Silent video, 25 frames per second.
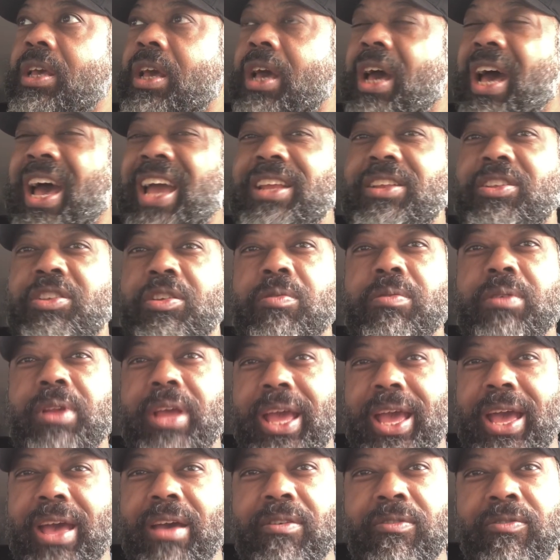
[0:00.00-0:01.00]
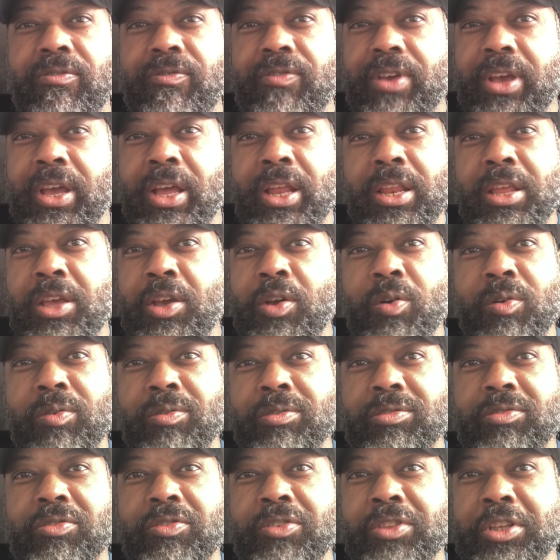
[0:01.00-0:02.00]
I don't have any
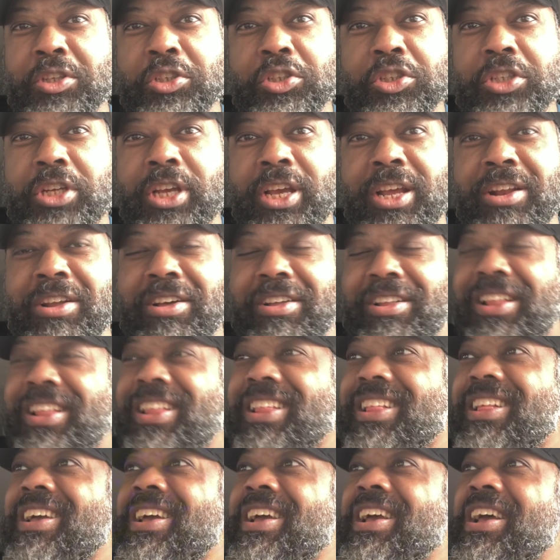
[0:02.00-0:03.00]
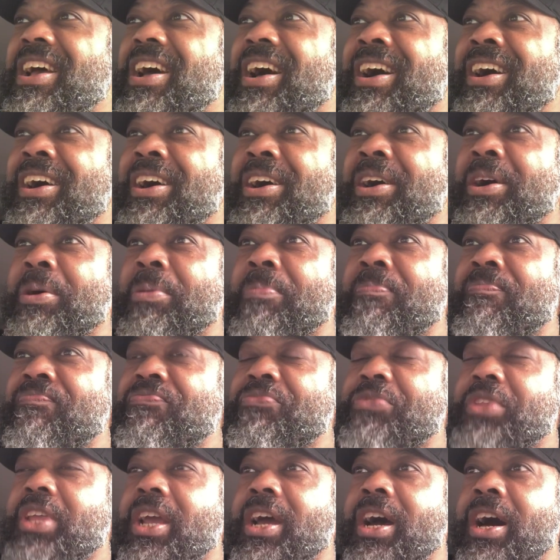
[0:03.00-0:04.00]
goals for this channel.
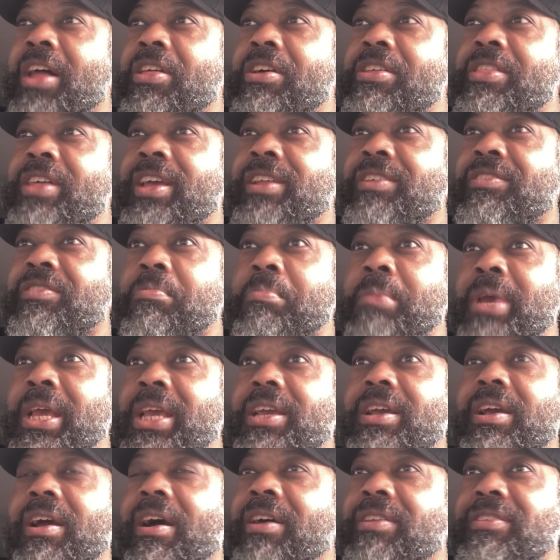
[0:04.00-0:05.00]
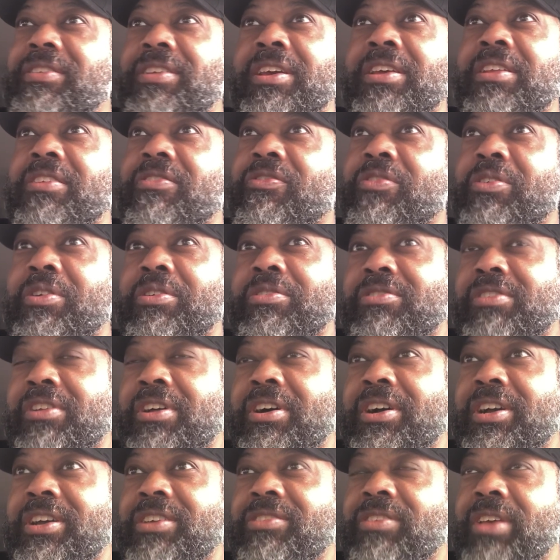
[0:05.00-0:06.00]
Other than to make content for as
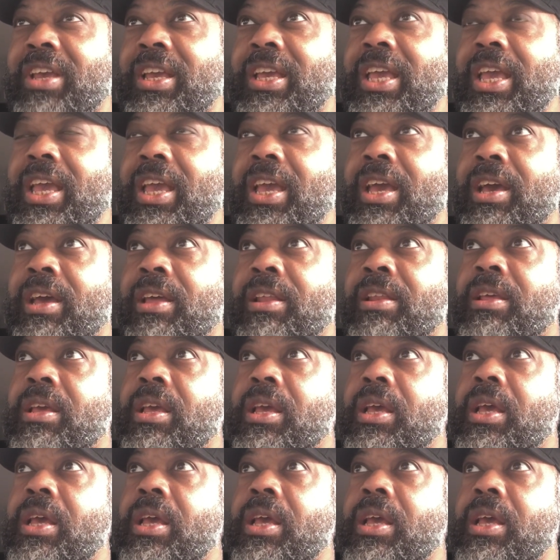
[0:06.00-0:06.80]
long as I can